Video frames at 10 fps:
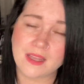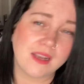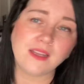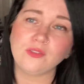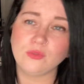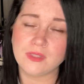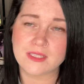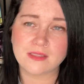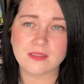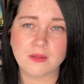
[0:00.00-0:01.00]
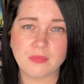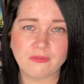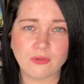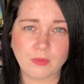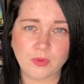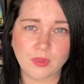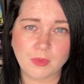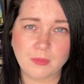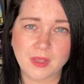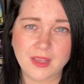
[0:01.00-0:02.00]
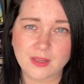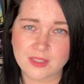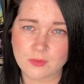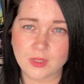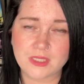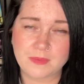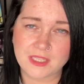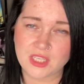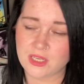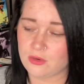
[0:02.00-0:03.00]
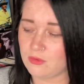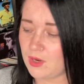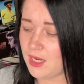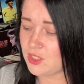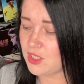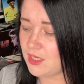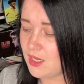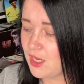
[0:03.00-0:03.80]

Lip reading: and I don't listen to them before I put them up because I want it to be a genuine reaction.